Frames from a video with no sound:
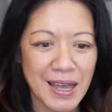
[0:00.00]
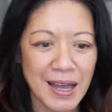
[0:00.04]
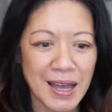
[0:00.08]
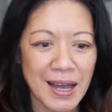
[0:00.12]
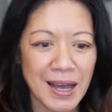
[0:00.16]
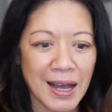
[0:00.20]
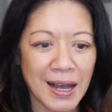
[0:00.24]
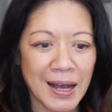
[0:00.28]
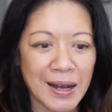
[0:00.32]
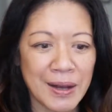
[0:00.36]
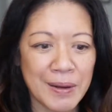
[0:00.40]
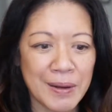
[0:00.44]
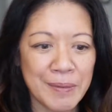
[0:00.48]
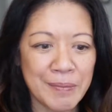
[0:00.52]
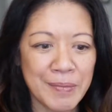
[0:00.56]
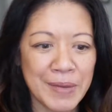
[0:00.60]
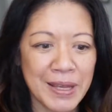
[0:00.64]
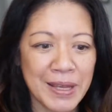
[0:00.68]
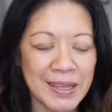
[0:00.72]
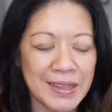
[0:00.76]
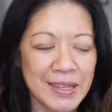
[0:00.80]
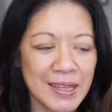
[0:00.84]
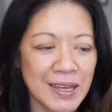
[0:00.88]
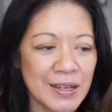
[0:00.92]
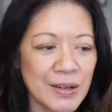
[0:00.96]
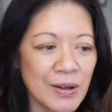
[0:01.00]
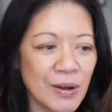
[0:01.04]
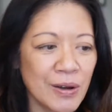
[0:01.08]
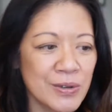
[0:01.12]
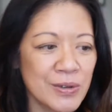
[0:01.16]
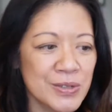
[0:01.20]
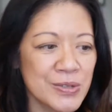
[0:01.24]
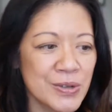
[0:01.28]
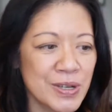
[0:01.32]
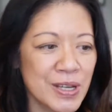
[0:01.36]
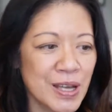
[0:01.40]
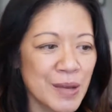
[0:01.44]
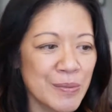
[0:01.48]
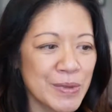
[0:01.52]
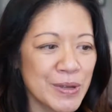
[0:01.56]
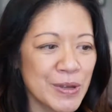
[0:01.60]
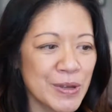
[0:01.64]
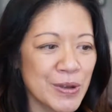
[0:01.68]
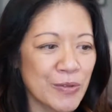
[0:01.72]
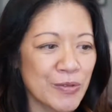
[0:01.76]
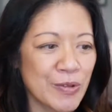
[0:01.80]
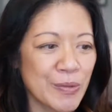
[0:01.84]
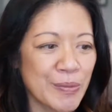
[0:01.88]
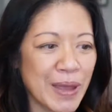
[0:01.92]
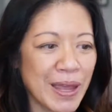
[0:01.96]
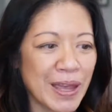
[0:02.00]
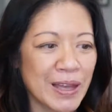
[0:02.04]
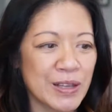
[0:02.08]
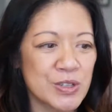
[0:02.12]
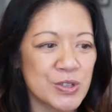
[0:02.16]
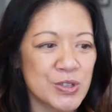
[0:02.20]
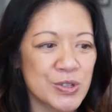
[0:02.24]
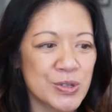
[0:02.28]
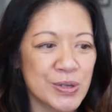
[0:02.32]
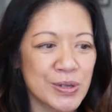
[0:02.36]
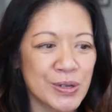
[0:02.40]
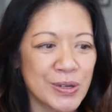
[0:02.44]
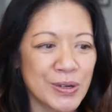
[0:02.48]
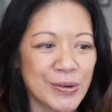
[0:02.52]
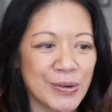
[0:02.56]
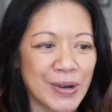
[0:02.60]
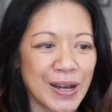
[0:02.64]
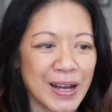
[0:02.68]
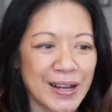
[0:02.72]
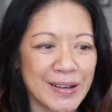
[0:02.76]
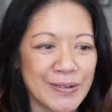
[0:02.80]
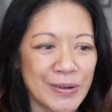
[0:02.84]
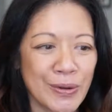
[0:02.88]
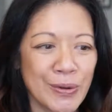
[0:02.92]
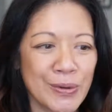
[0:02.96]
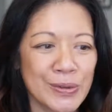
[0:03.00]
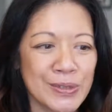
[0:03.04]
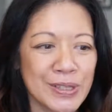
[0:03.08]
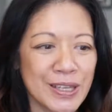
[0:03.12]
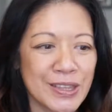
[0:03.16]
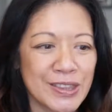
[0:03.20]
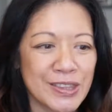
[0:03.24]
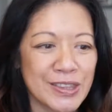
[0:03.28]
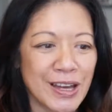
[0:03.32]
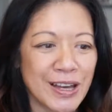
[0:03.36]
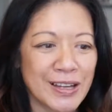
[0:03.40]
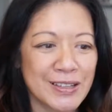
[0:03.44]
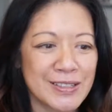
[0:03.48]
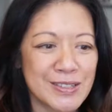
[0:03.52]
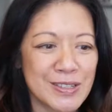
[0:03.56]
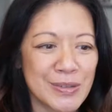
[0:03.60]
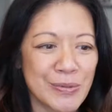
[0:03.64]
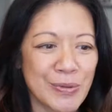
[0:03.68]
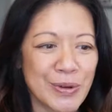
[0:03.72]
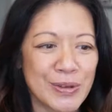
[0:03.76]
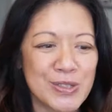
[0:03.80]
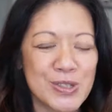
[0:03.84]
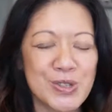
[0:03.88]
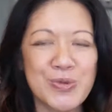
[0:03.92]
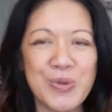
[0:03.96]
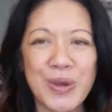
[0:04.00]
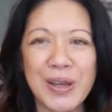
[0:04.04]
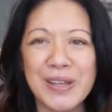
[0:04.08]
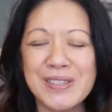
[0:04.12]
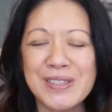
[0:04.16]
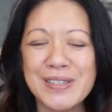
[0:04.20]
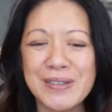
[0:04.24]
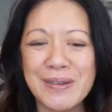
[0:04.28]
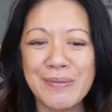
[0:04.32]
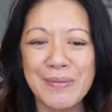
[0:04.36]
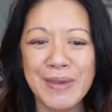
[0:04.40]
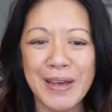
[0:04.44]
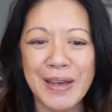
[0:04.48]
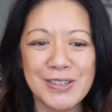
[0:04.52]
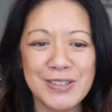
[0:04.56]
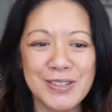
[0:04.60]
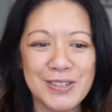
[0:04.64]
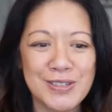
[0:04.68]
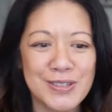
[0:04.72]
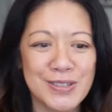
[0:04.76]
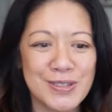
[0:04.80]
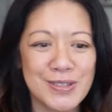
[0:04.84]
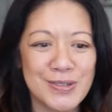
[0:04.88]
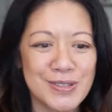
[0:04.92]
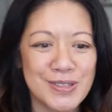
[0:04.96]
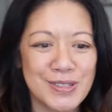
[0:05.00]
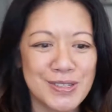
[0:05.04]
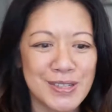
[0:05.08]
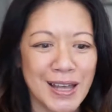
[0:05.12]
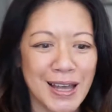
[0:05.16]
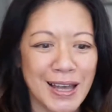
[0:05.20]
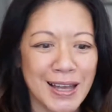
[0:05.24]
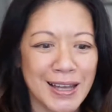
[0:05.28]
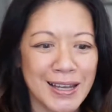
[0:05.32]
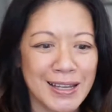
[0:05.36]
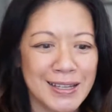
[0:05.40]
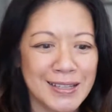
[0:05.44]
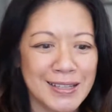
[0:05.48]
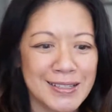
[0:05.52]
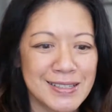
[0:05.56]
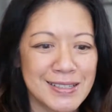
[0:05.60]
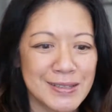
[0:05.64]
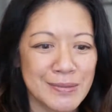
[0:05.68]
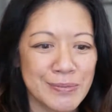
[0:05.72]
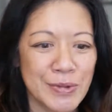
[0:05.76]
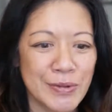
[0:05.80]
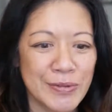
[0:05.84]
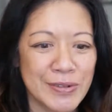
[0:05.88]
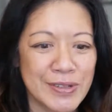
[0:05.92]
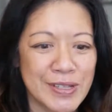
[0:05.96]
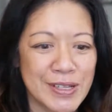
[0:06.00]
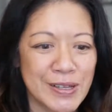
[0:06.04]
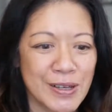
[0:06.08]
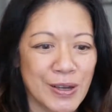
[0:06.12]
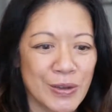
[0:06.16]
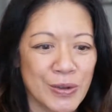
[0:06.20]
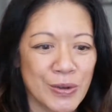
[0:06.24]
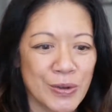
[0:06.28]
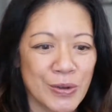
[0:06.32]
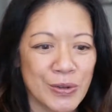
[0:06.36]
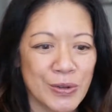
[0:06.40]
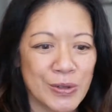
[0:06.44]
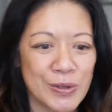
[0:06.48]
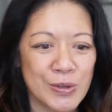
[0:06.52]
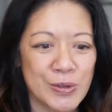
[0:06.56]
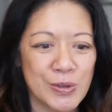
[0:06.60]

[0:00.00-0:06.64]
And then also coming here from Andrew, early thoughts. Well, it's great to imagine two sides moving together.